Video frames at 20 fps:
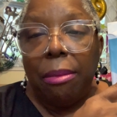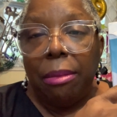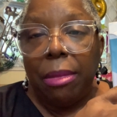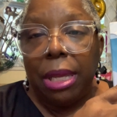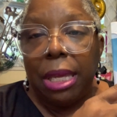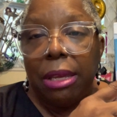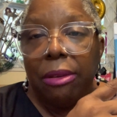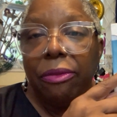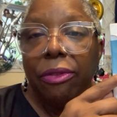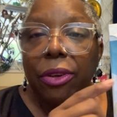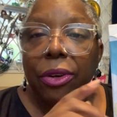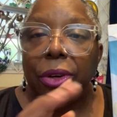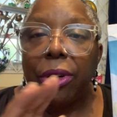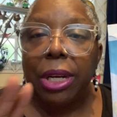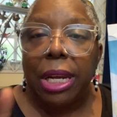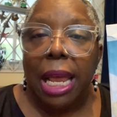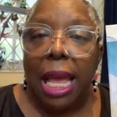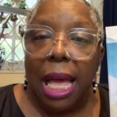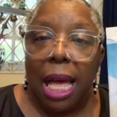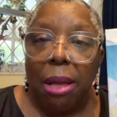if you're
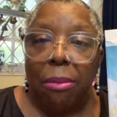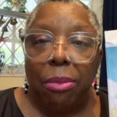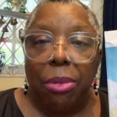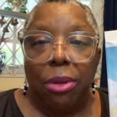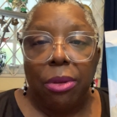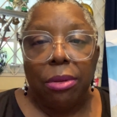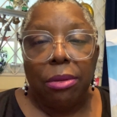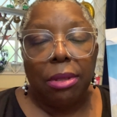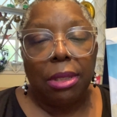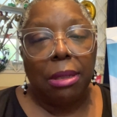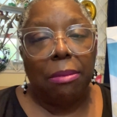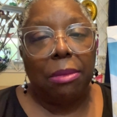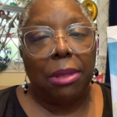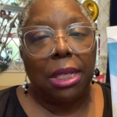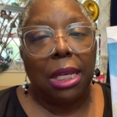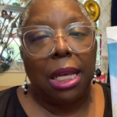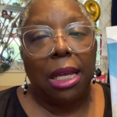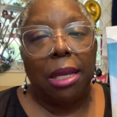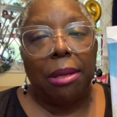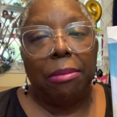an apple,
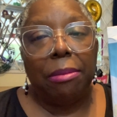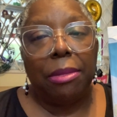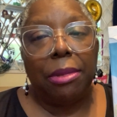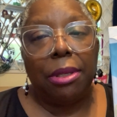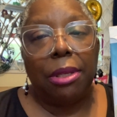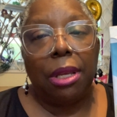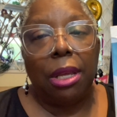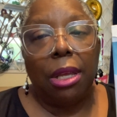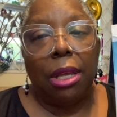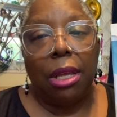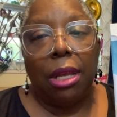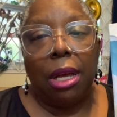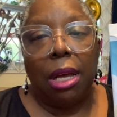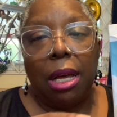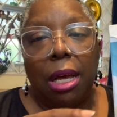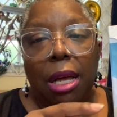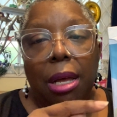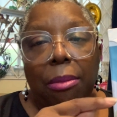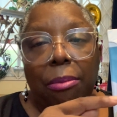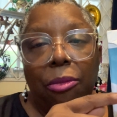sometimes
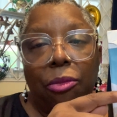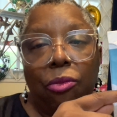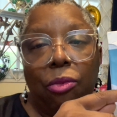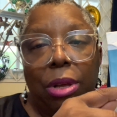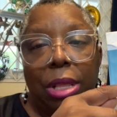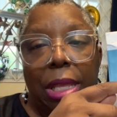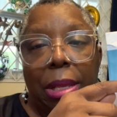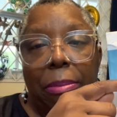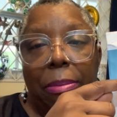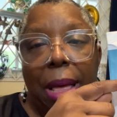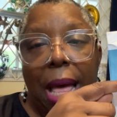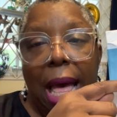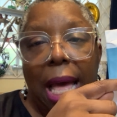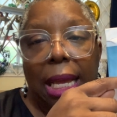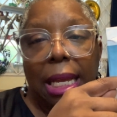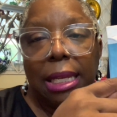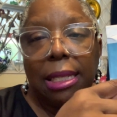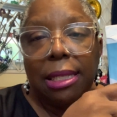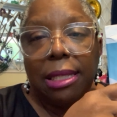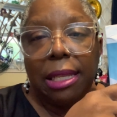when the
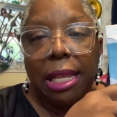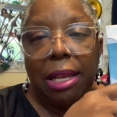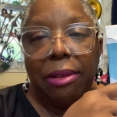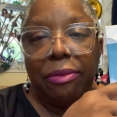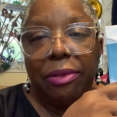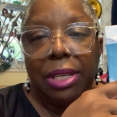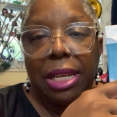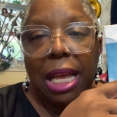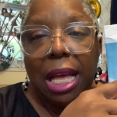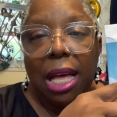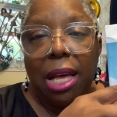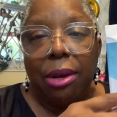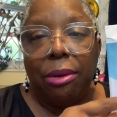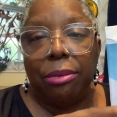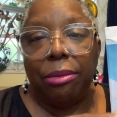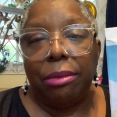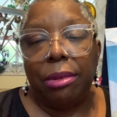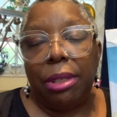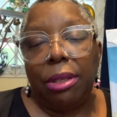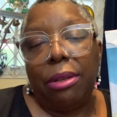back is left out,
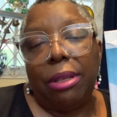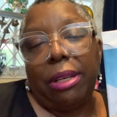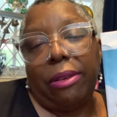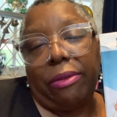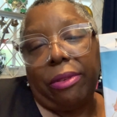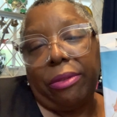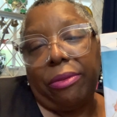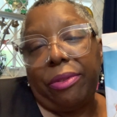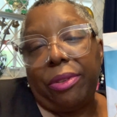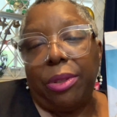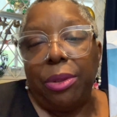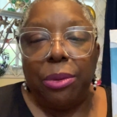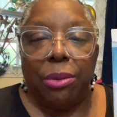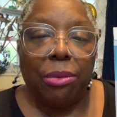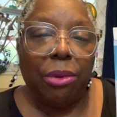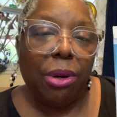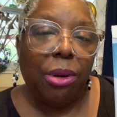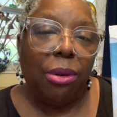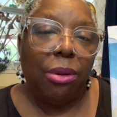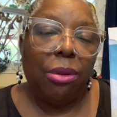you have a few
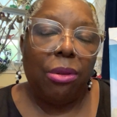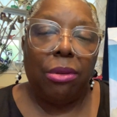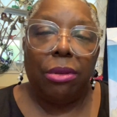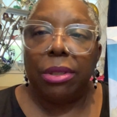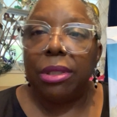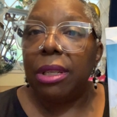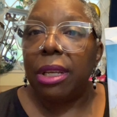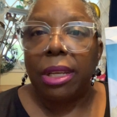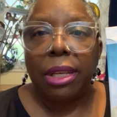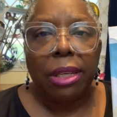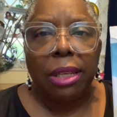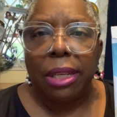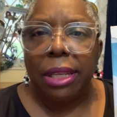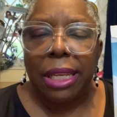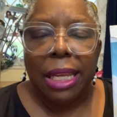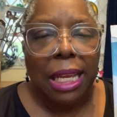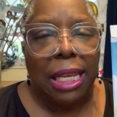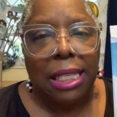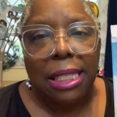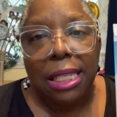rolls.
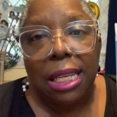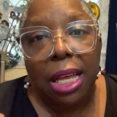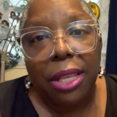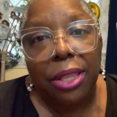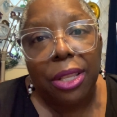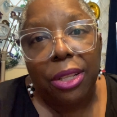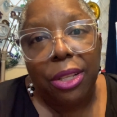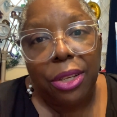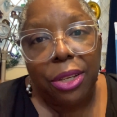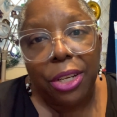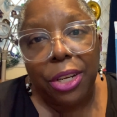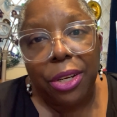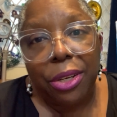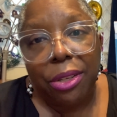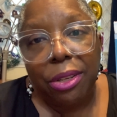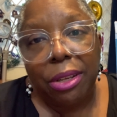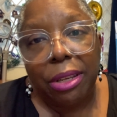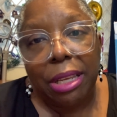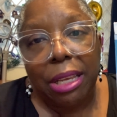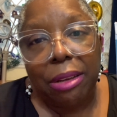It's not the look you're
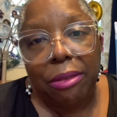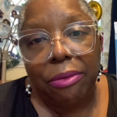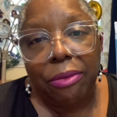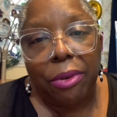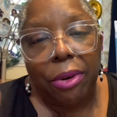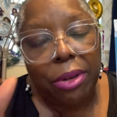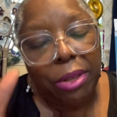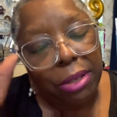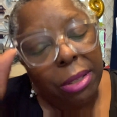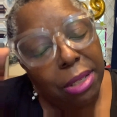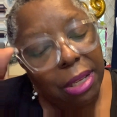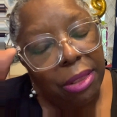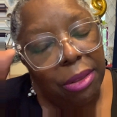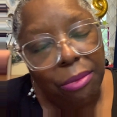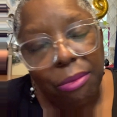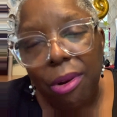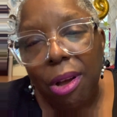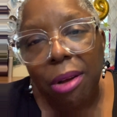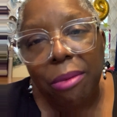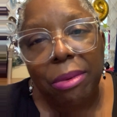looking for. There's
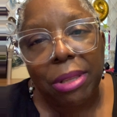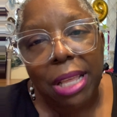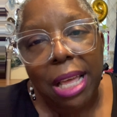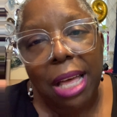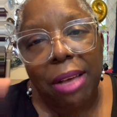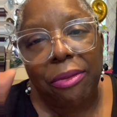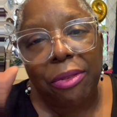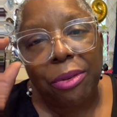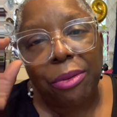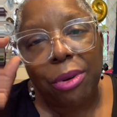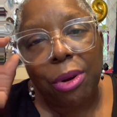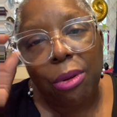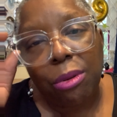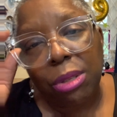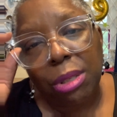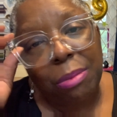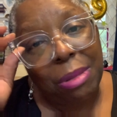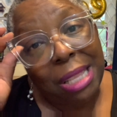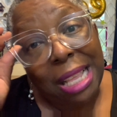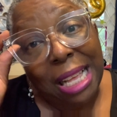nothing wrong with having
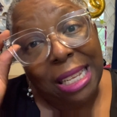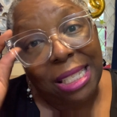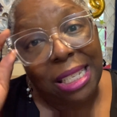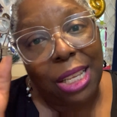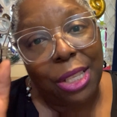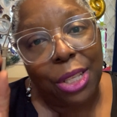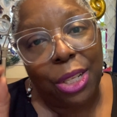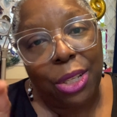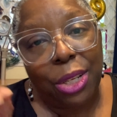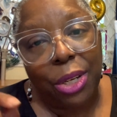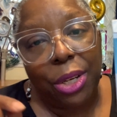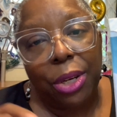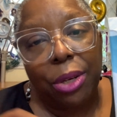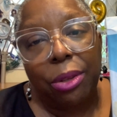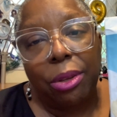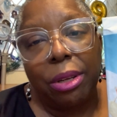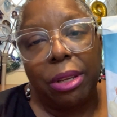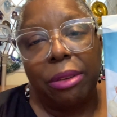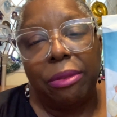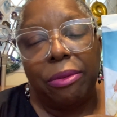rolls, but that's not the look you're
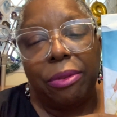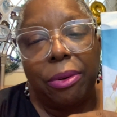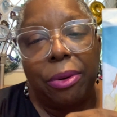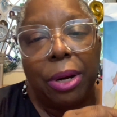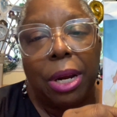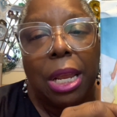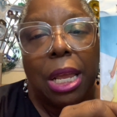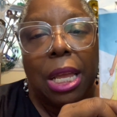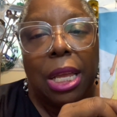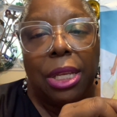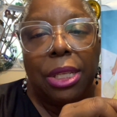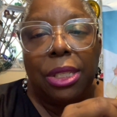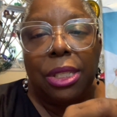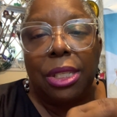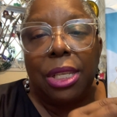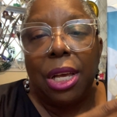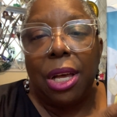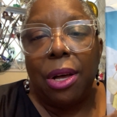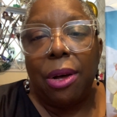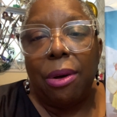looking for.
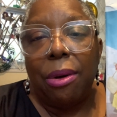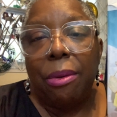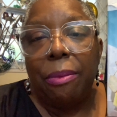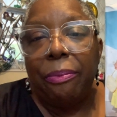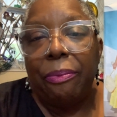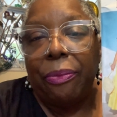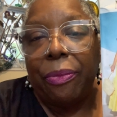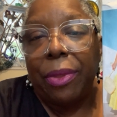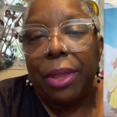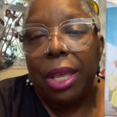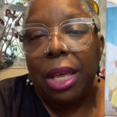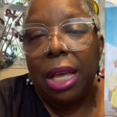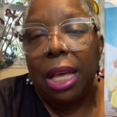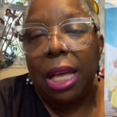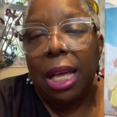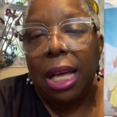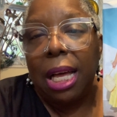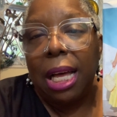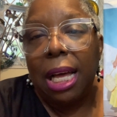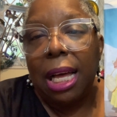So
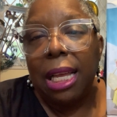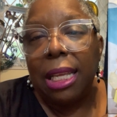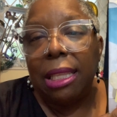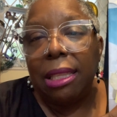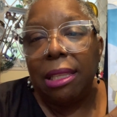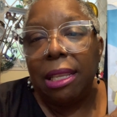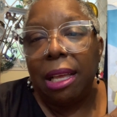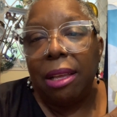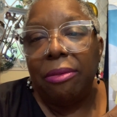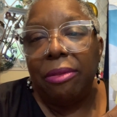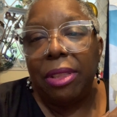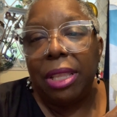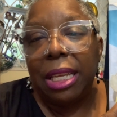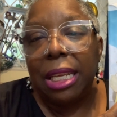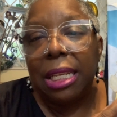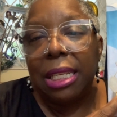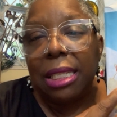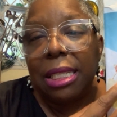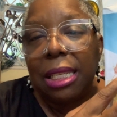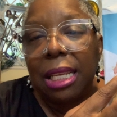I love
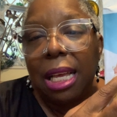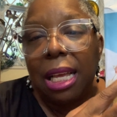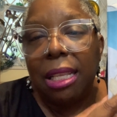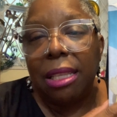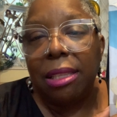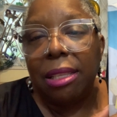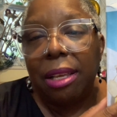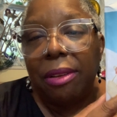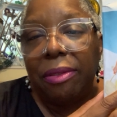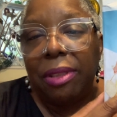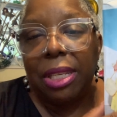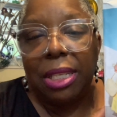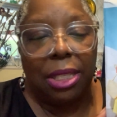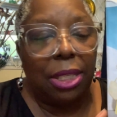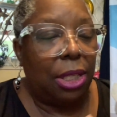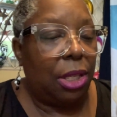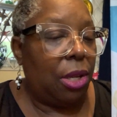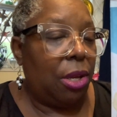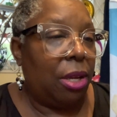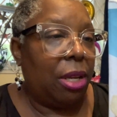this. I love
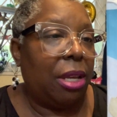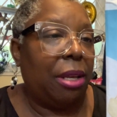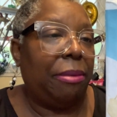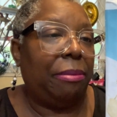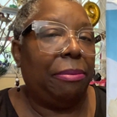this look.